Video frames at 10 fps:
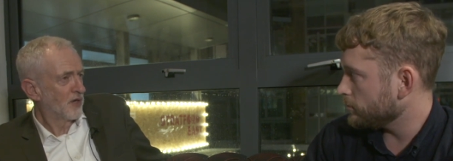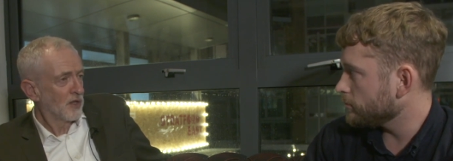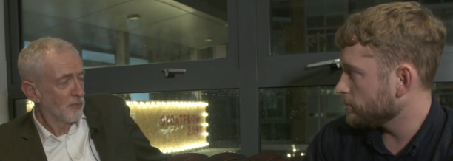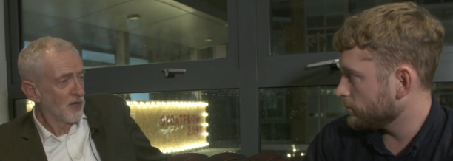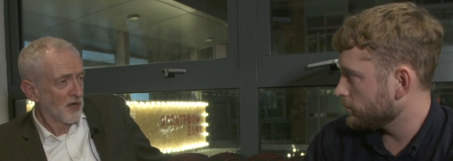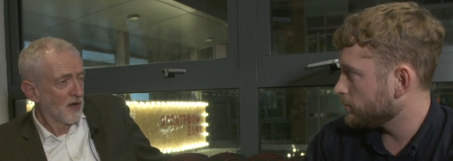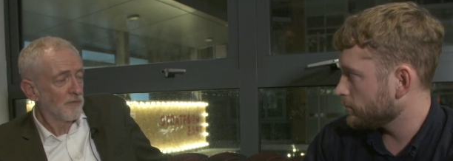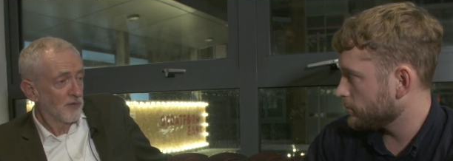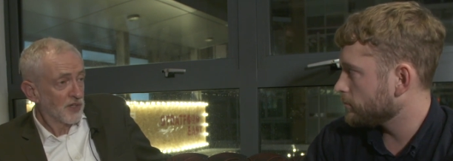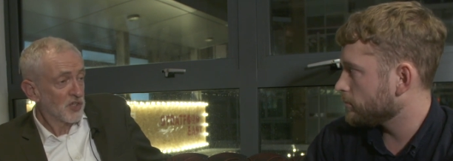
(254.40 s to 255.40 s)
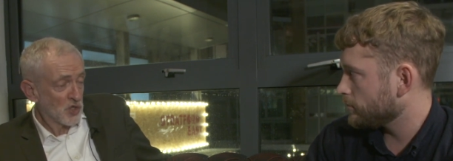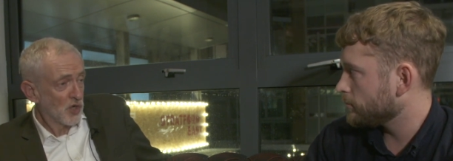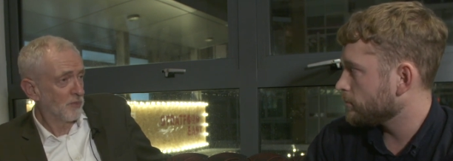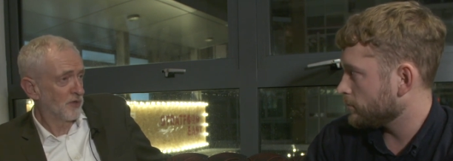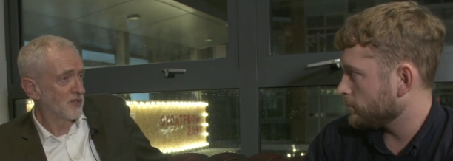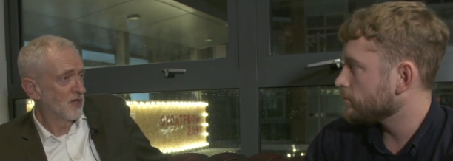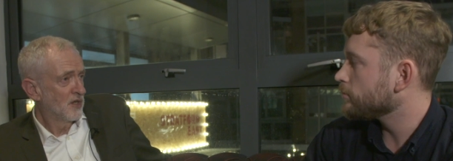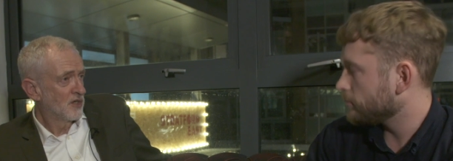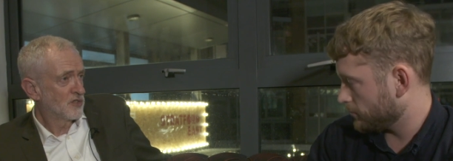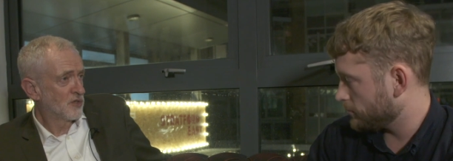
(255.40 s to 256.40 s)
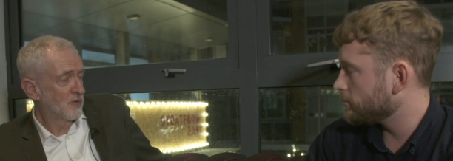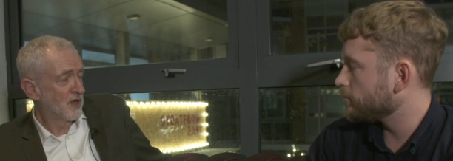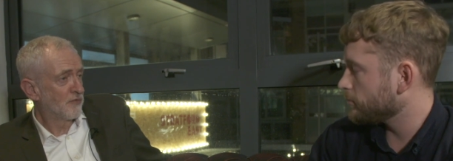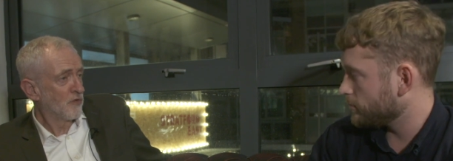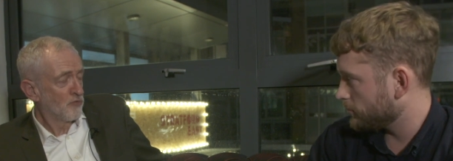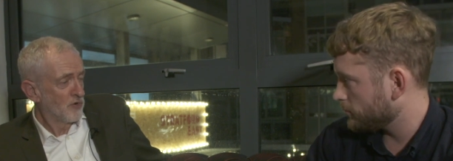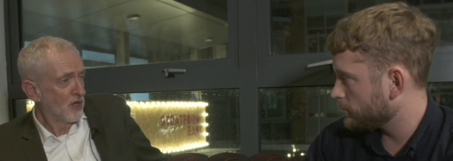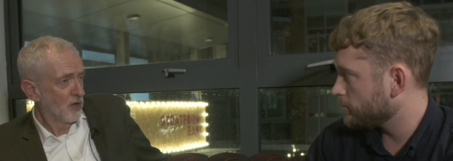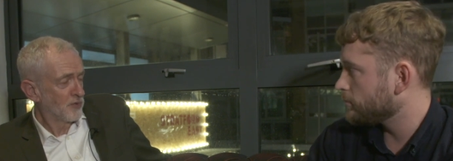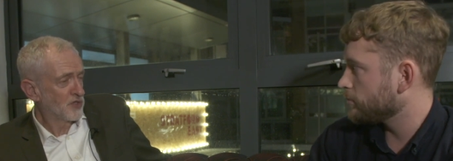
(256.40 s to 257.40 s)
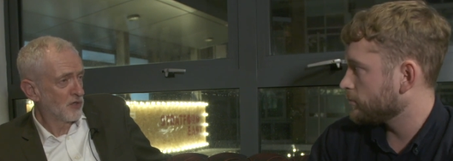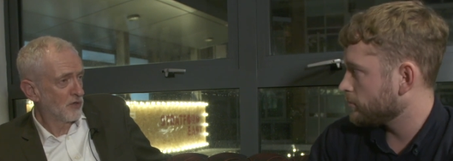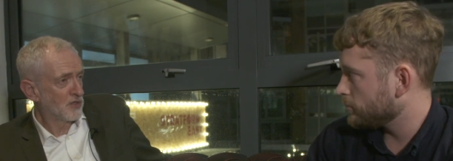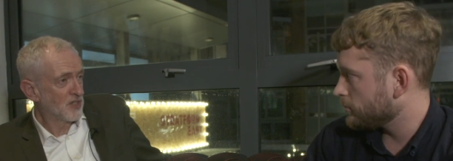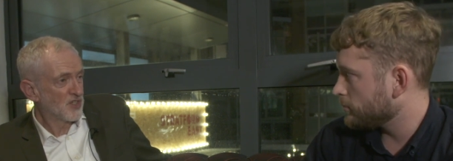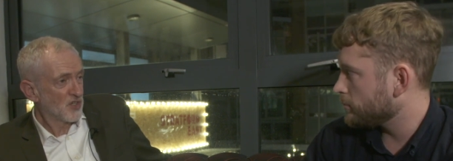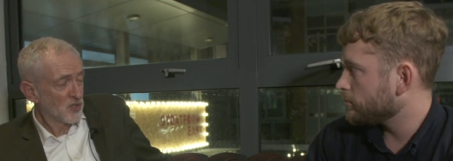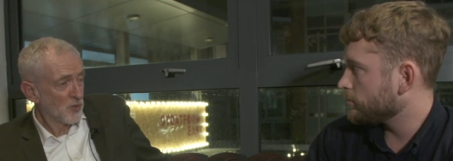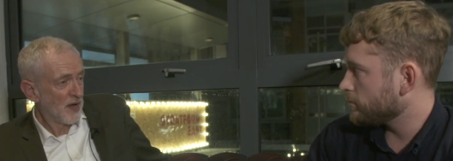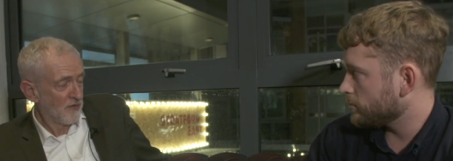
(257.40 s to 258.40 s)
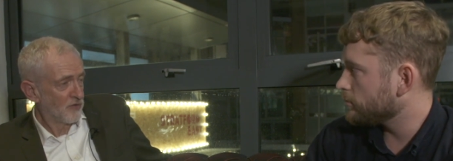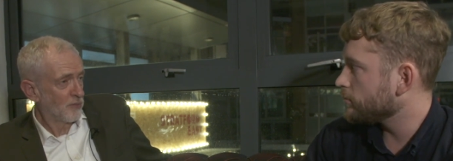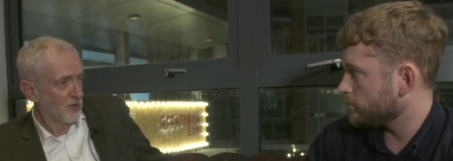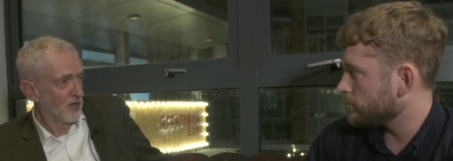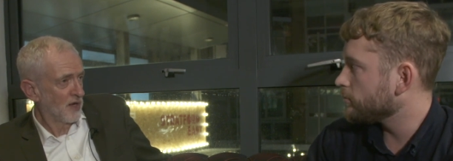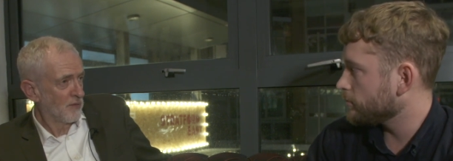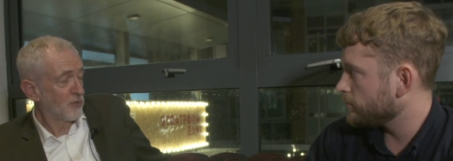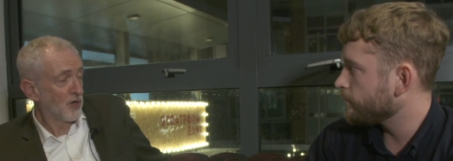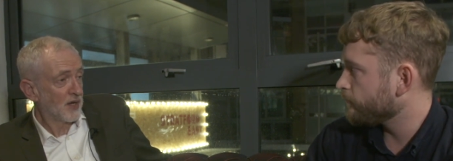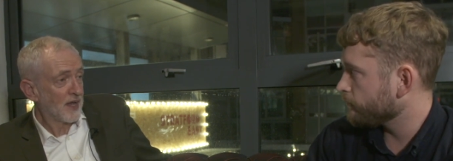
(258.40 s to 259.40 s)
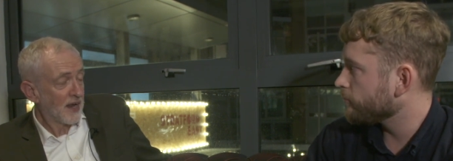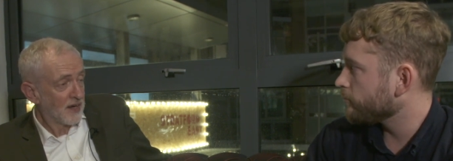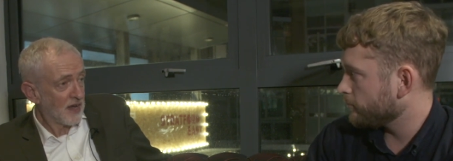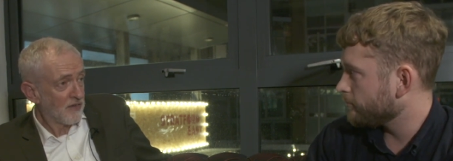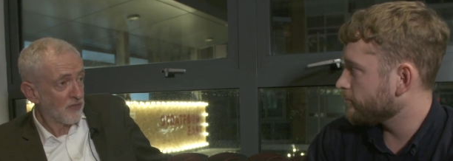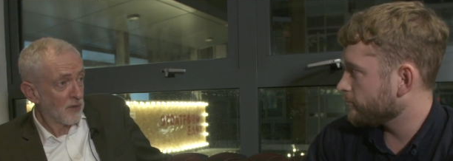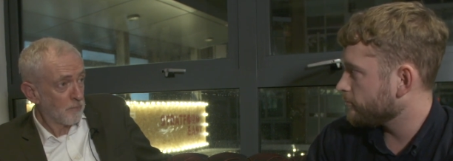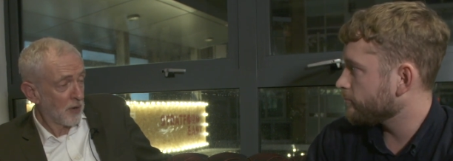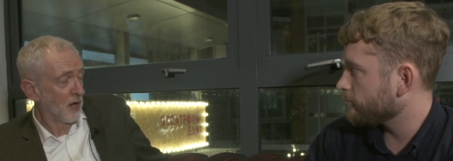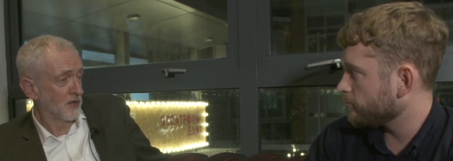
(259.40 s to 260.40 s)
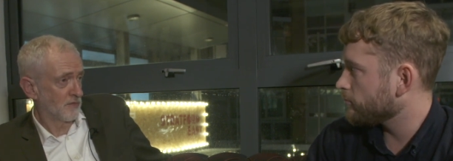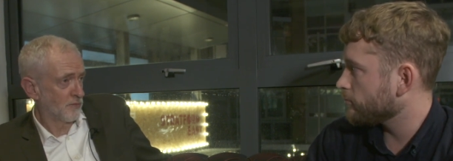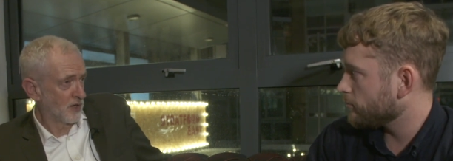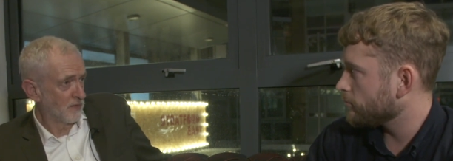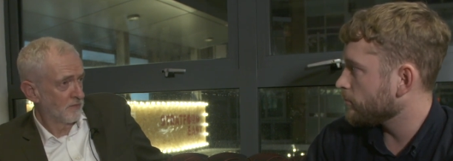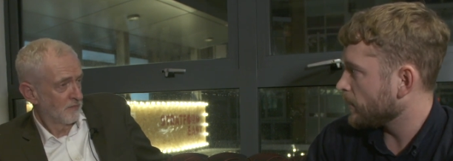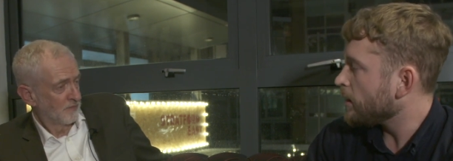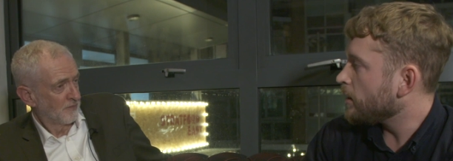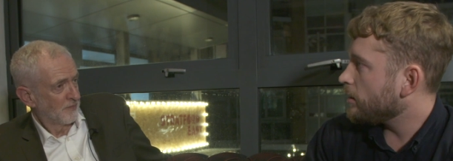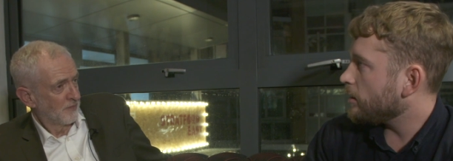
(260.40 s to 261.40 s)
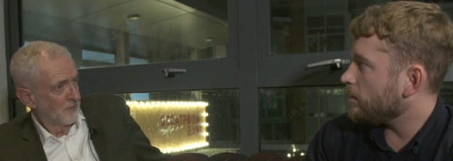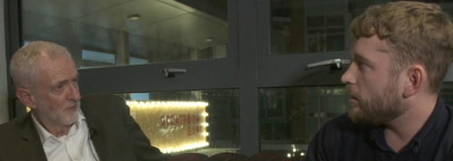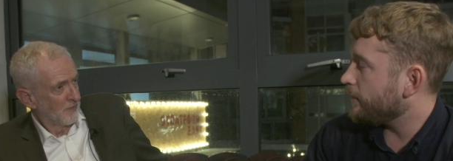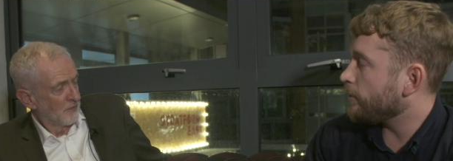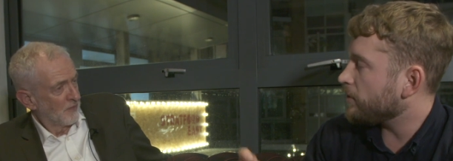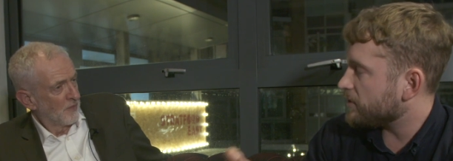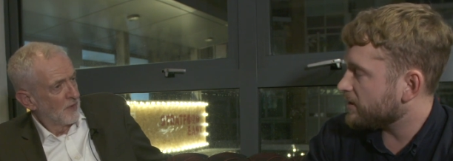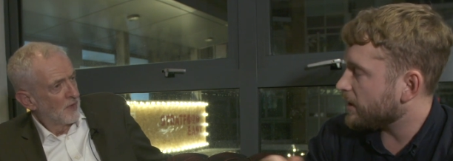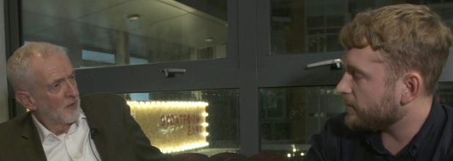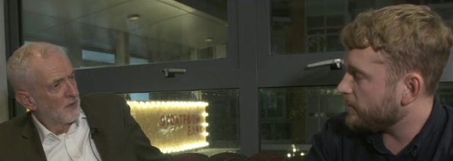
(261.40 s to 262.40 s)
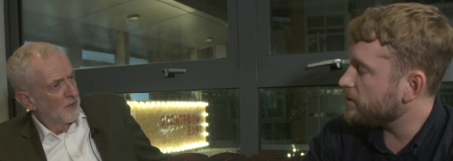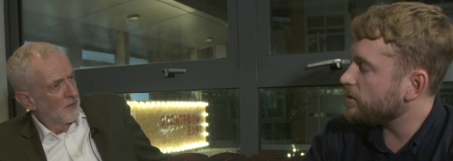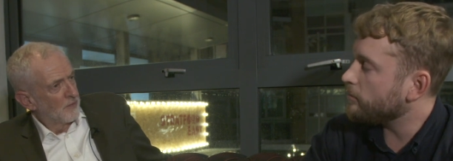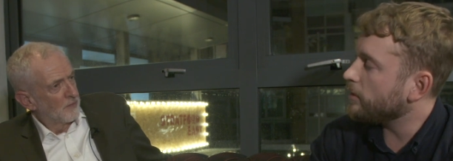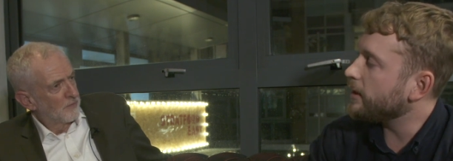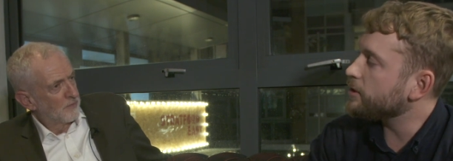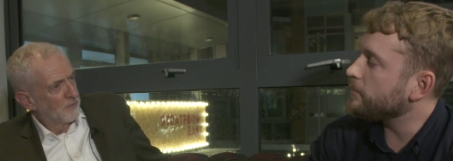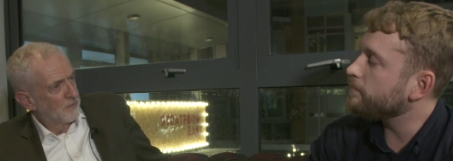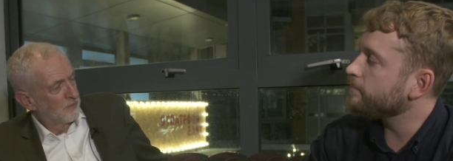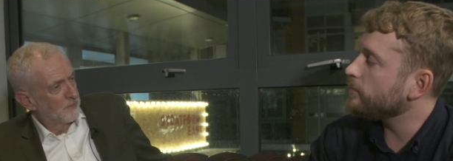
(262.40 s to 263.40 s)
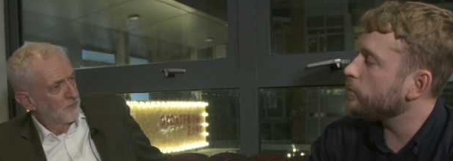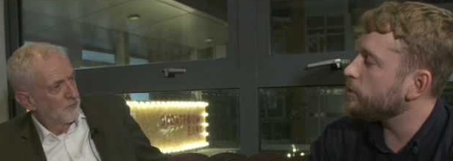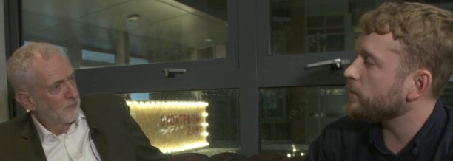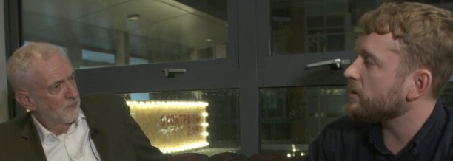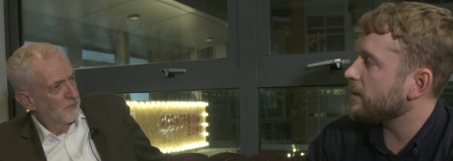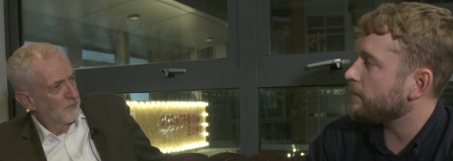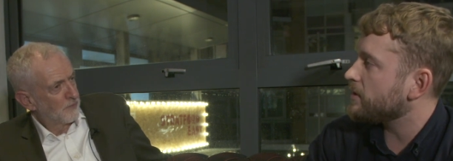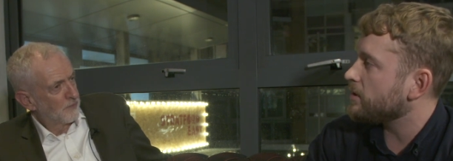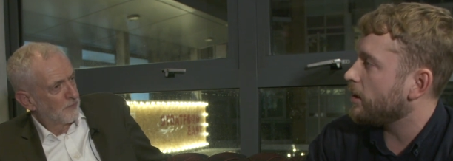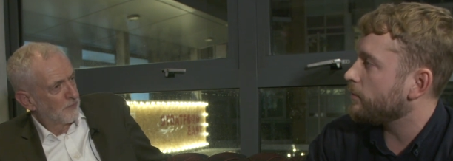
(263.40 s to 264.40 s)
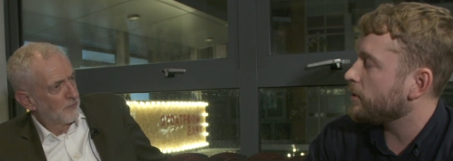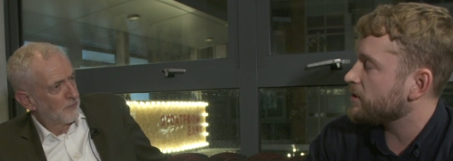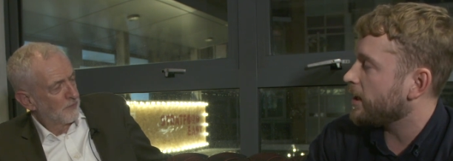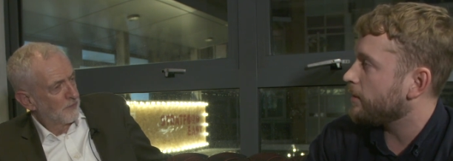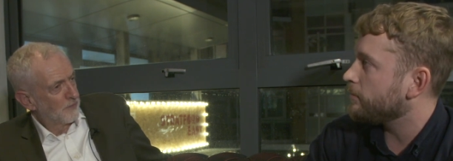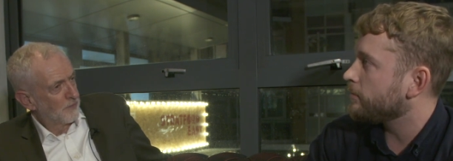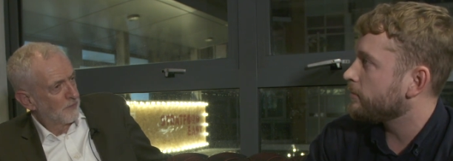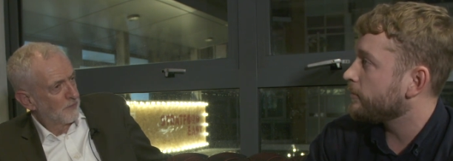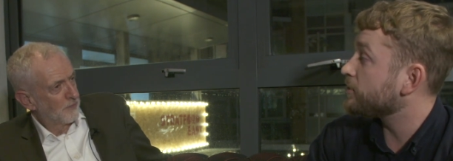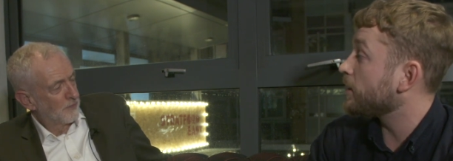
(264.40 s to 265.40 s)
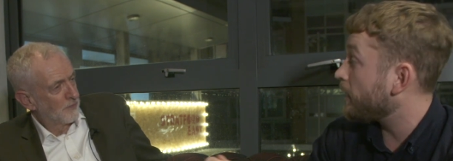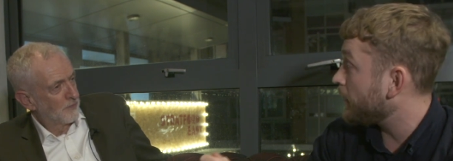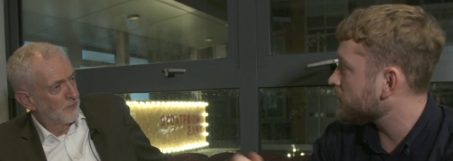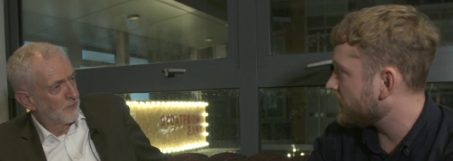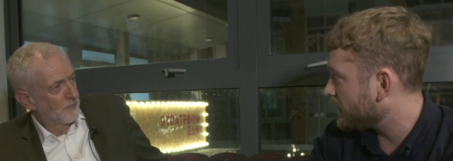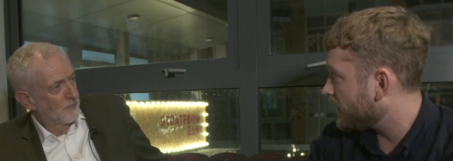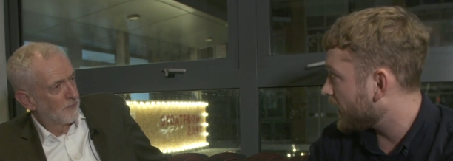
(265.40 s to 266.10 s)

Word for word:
Speaker 1: but it'll be a government determined to give real opportunities to everybody in Britain and every
Speaker 2: part of Britain. If you're unsuccessful in this general election, would you accept the time has come for someone else to lead